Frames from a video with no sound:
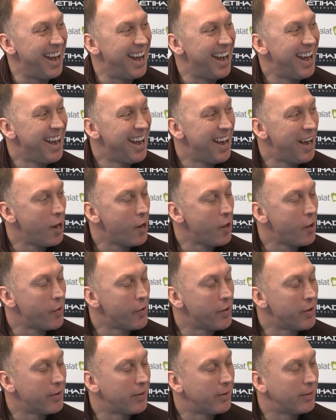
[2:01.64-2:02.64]
there's a
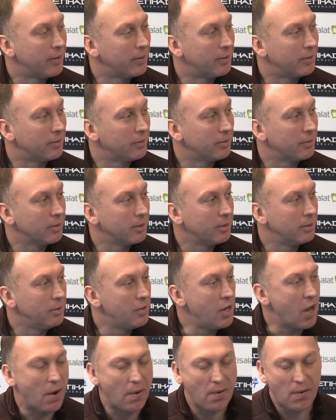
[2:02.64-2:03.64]
lack of confidence though?
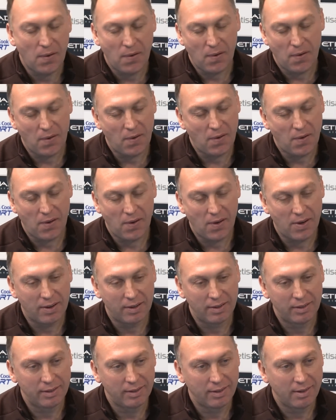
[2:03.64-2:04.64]
No. Not, none of them
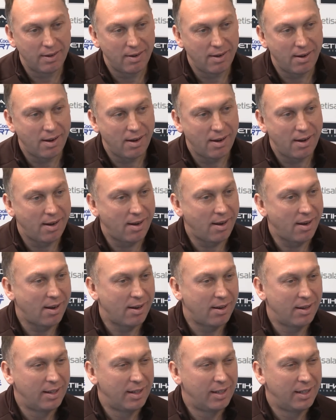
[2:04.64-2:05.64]
strike, as being
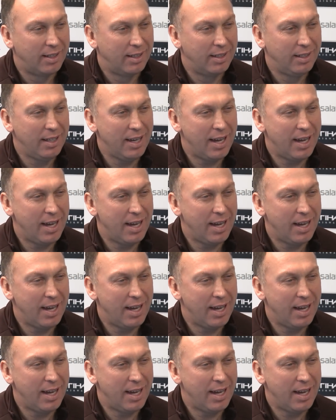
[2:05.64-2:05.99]
players, I guess.